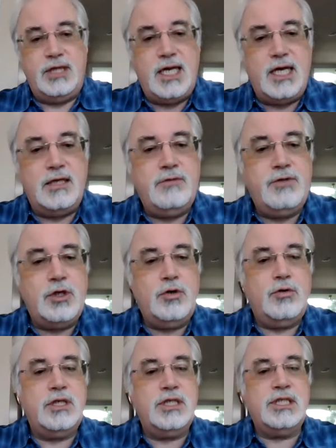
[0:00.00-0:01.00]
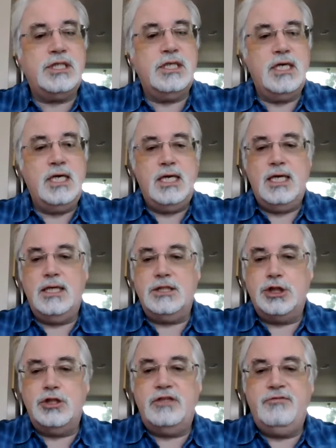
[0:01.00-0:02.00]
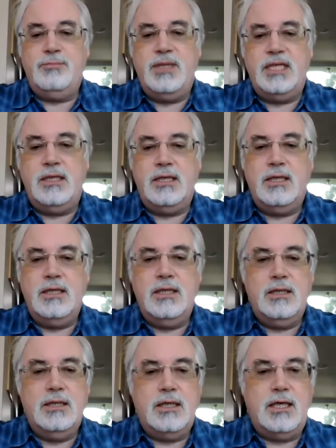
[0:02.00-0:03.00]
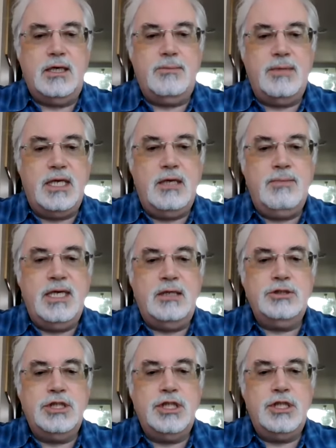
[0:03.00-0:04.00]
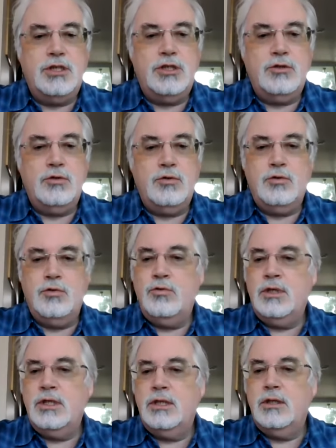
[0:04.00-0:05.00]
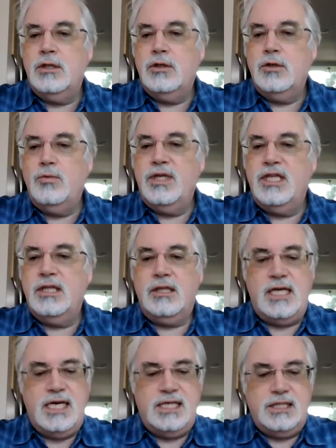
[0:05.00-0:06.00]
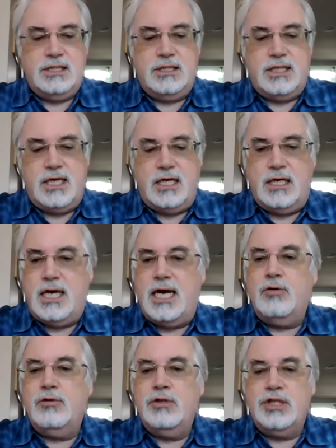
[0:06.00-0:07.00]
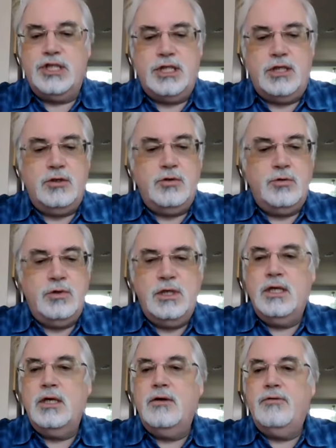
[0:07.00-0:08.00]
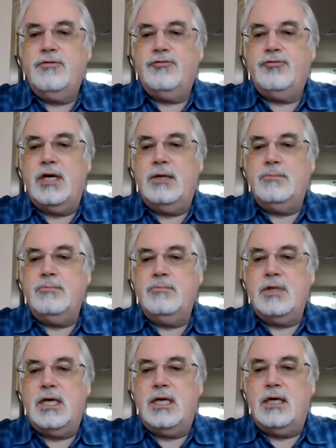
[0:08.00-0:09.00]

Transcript: at the end of the course. It should have been emailed to you within the last hour or so from